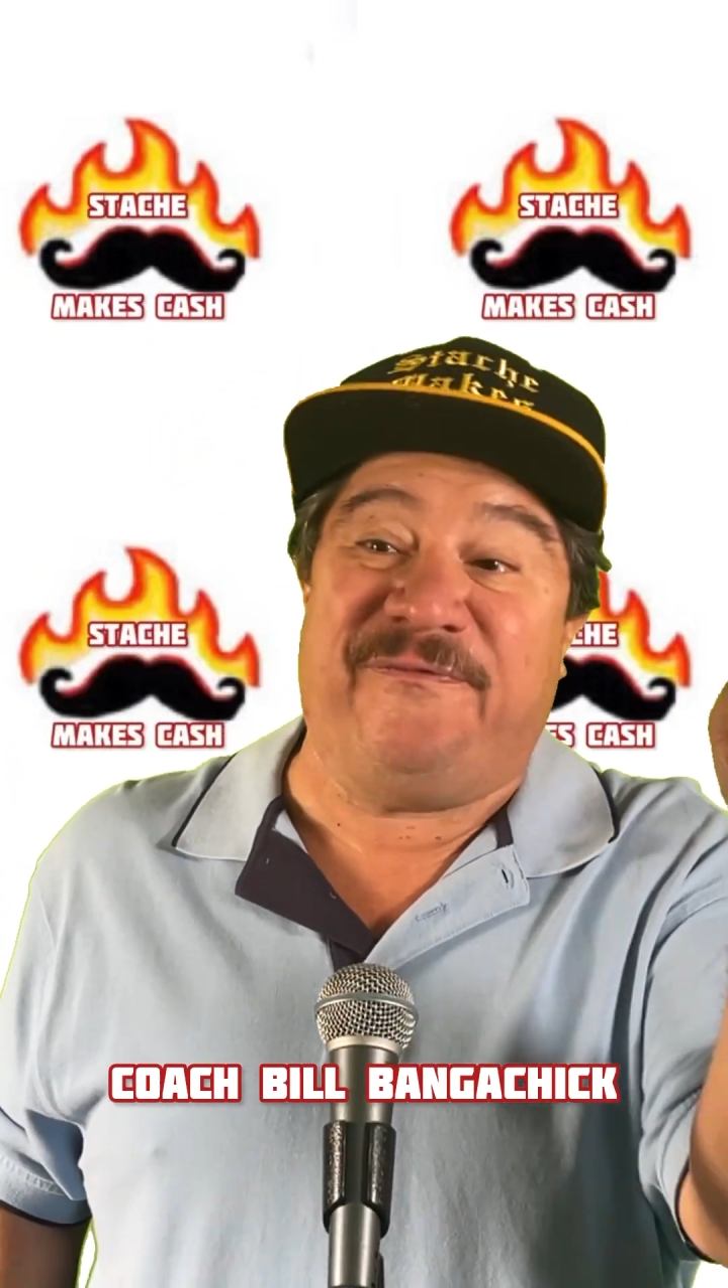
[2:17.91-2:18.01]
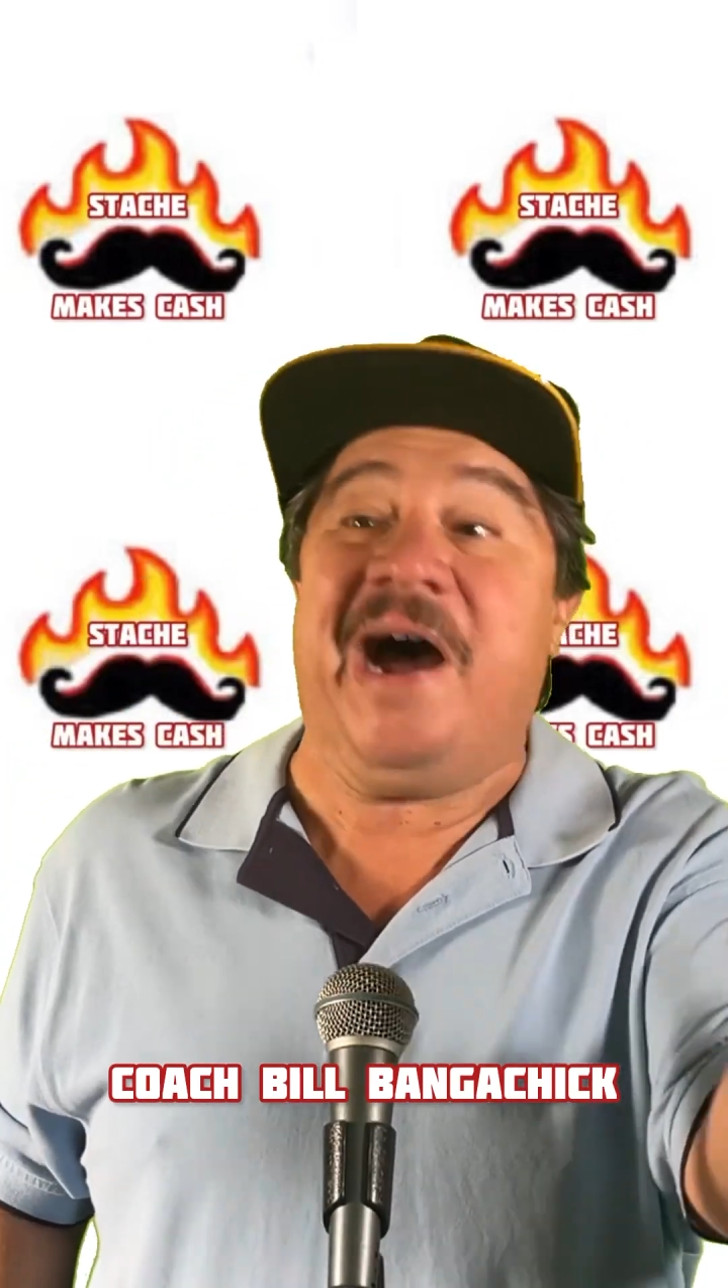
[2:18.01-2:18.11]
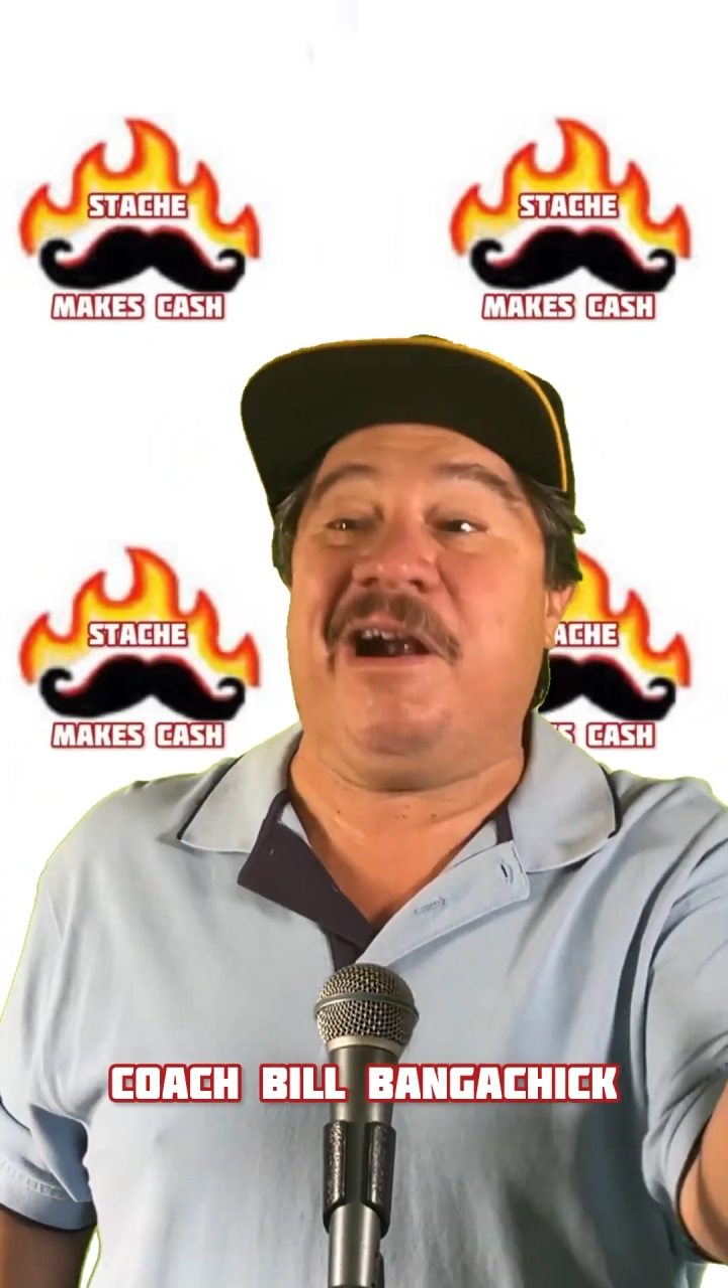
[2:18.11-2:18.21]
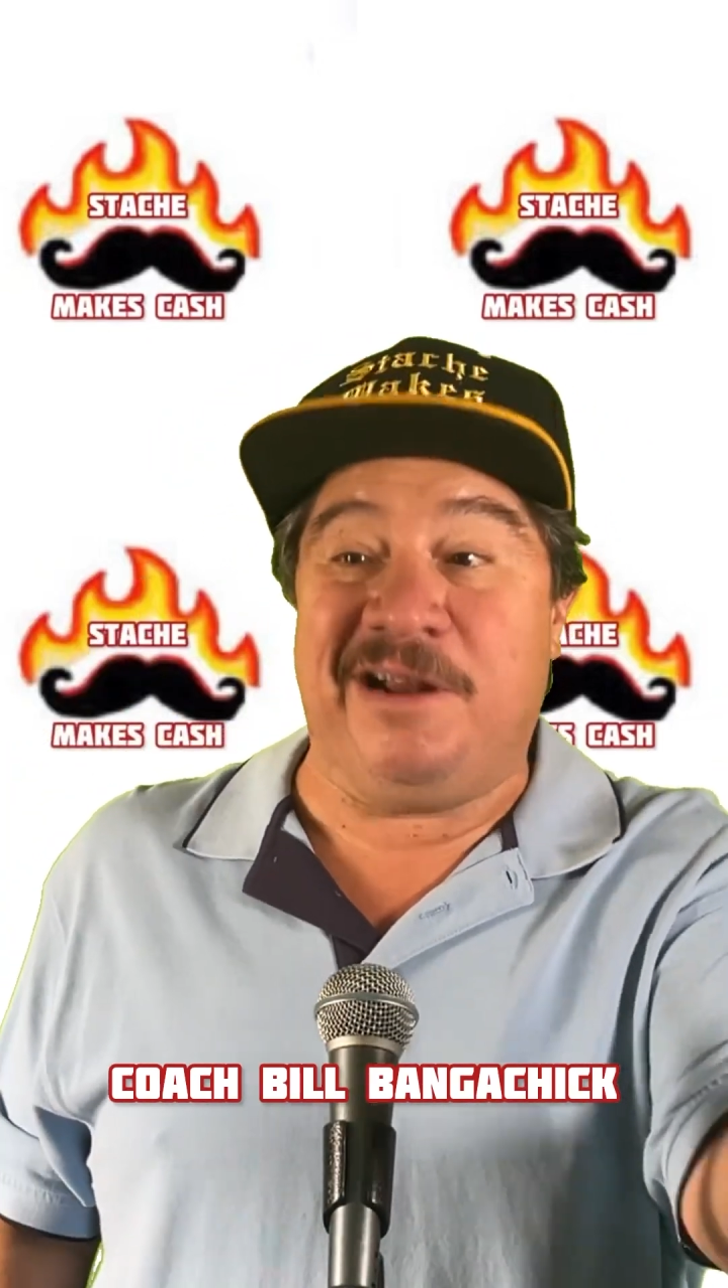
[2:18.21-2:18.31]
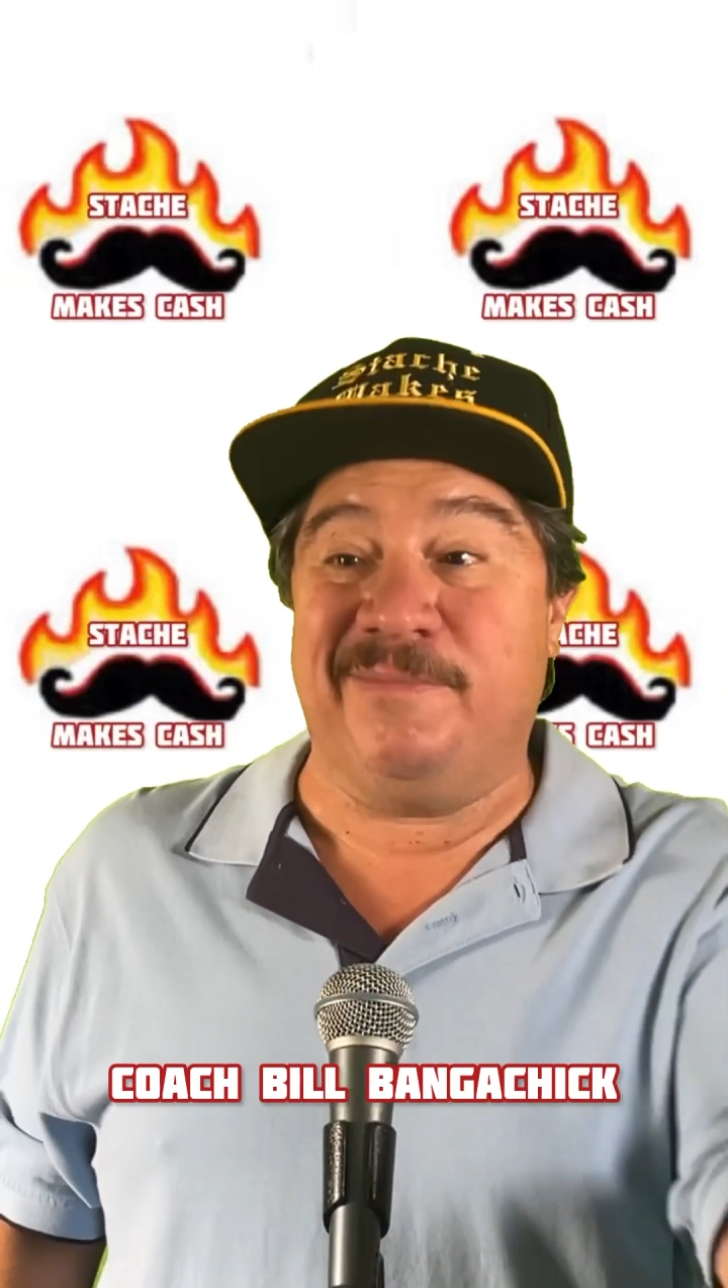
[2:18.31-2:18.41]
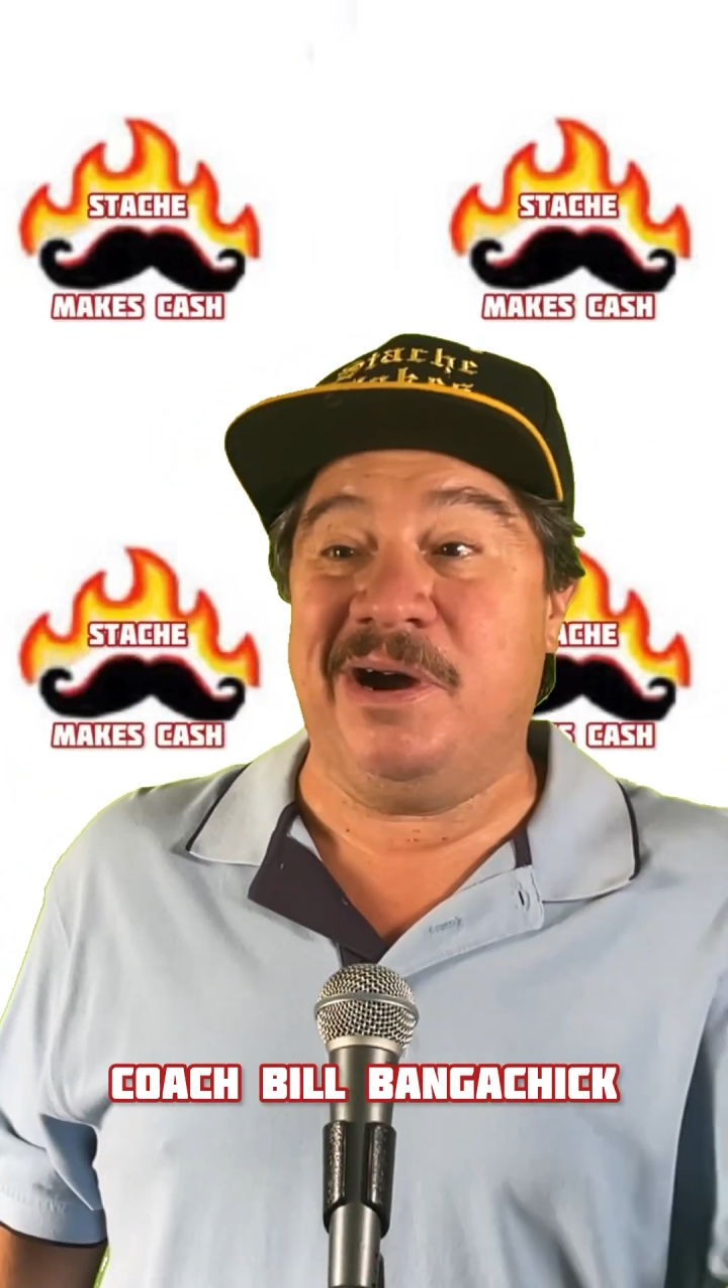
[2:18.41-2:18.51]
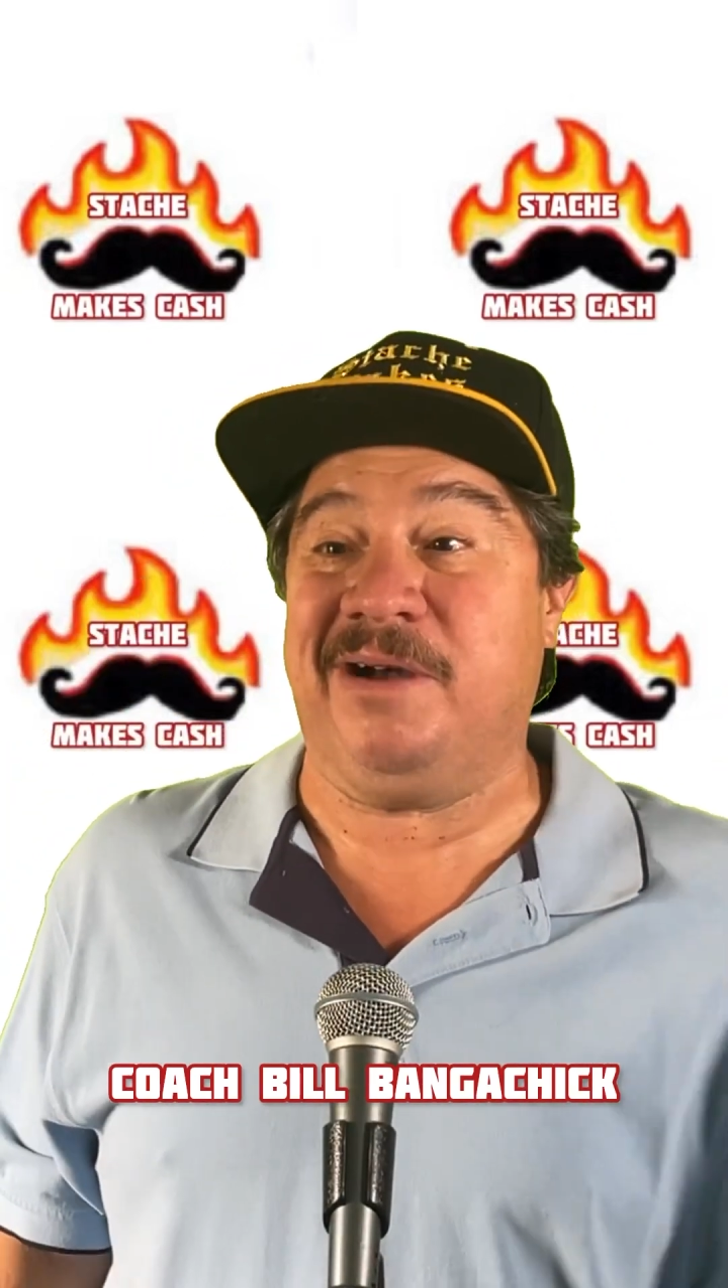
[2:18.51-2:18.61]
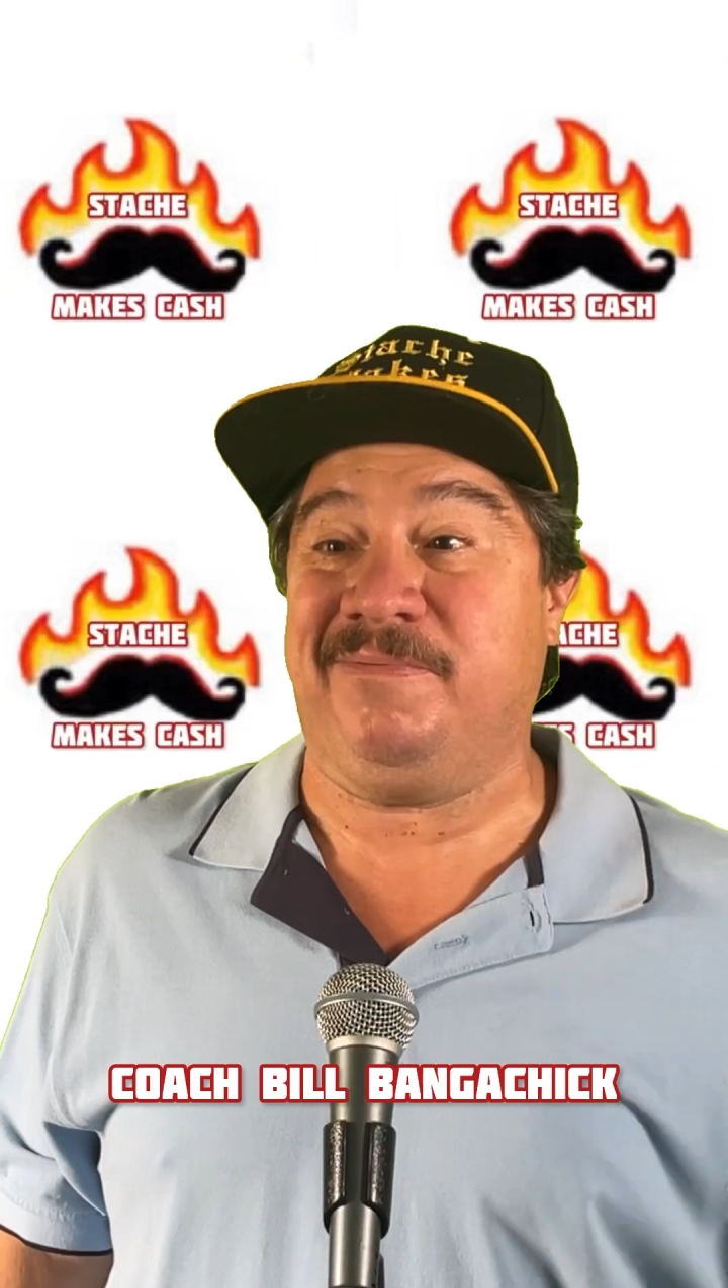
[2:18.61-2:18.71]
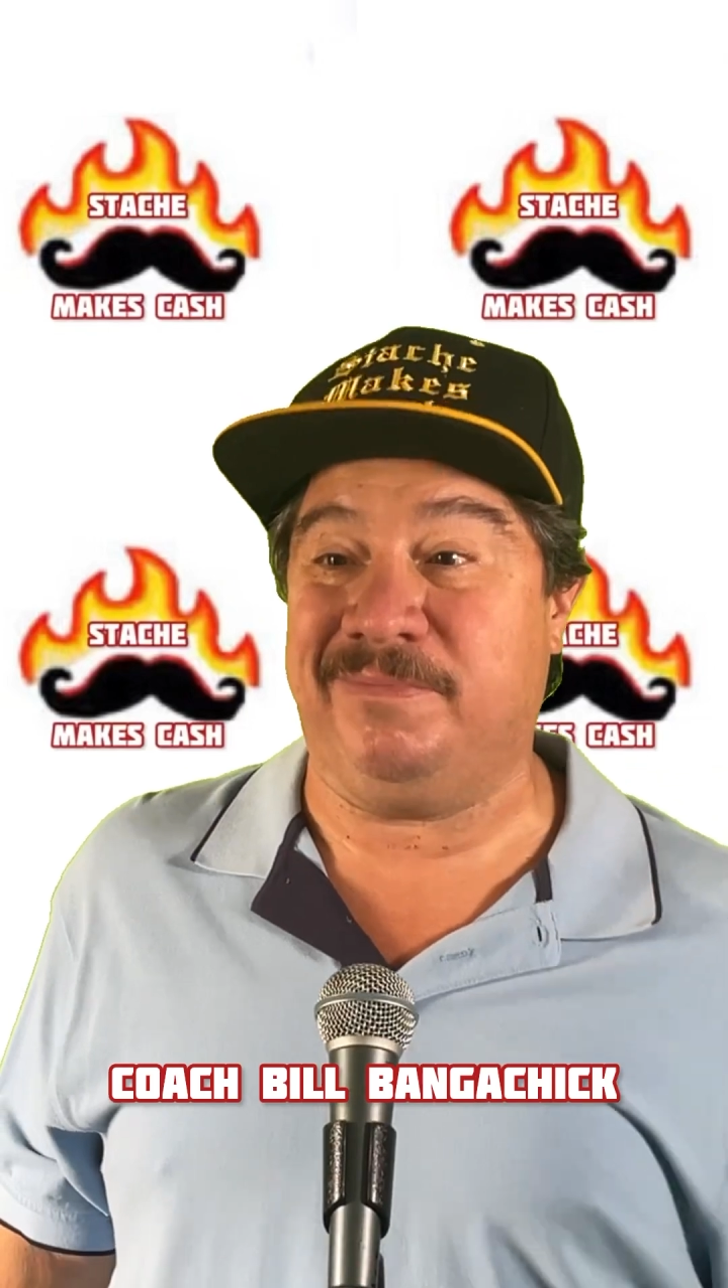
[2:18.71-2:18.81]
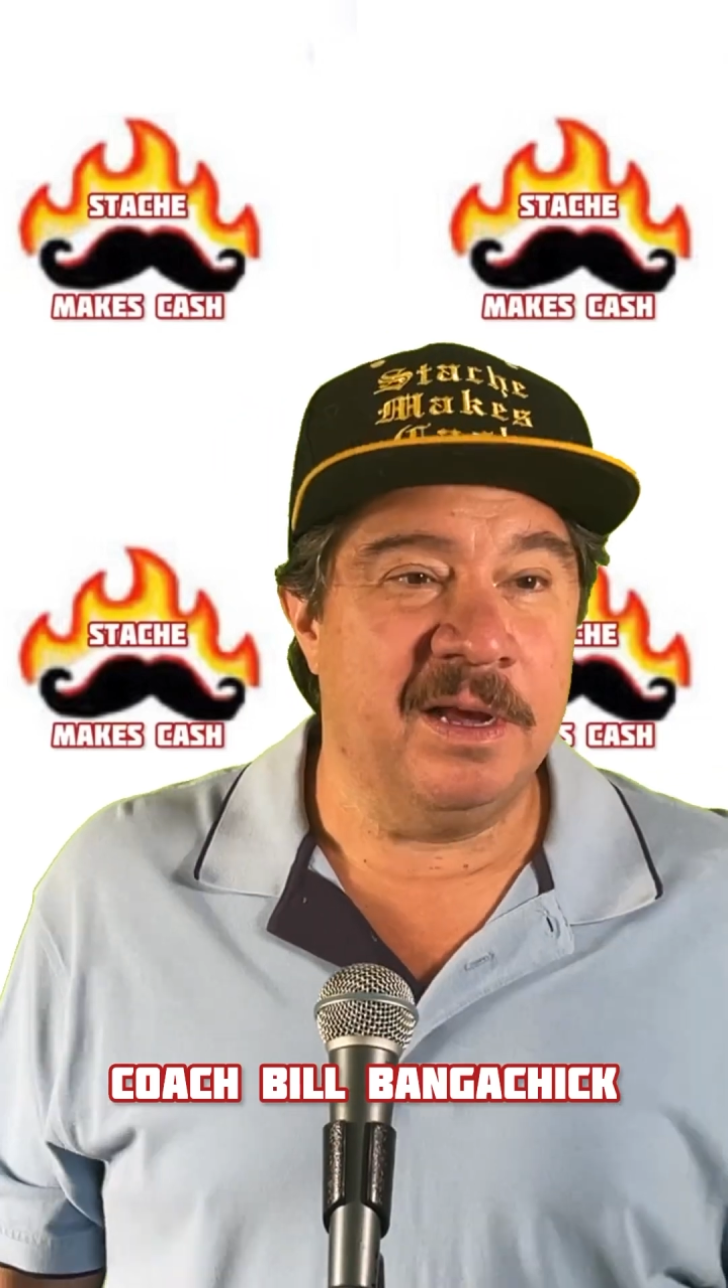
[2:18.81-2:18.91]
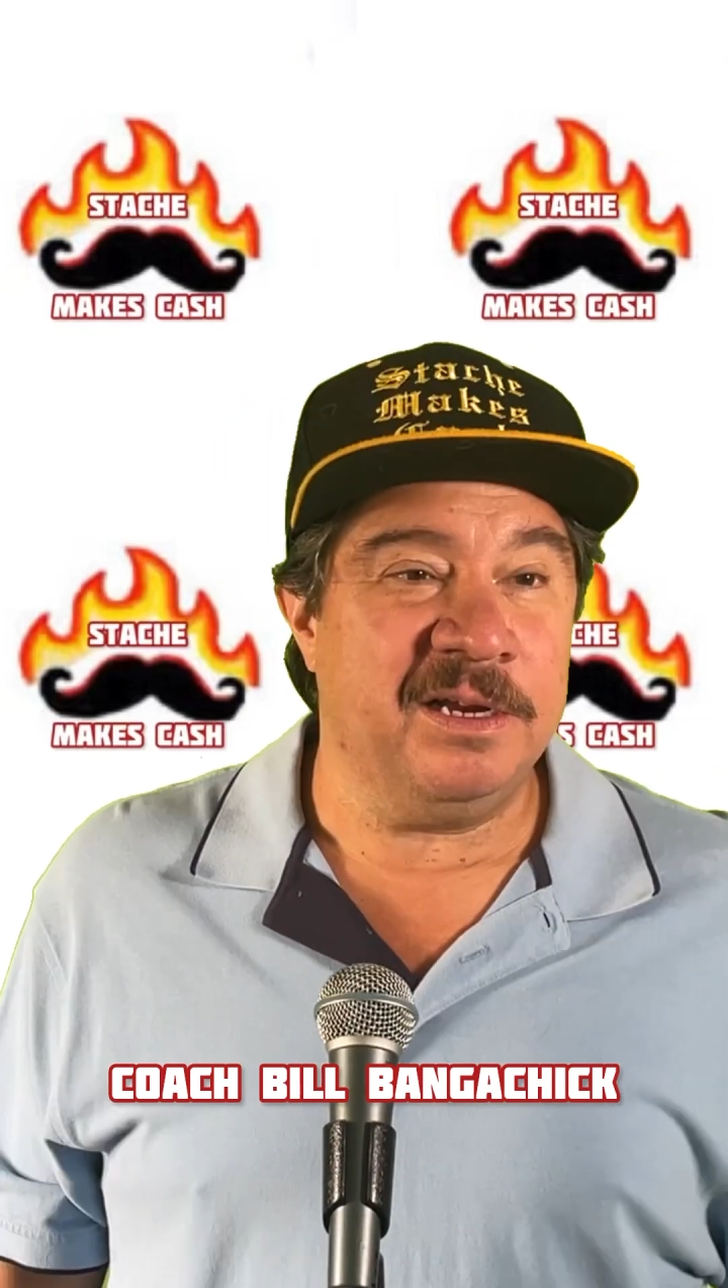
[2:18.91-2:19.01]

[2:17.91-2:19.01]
fire him up.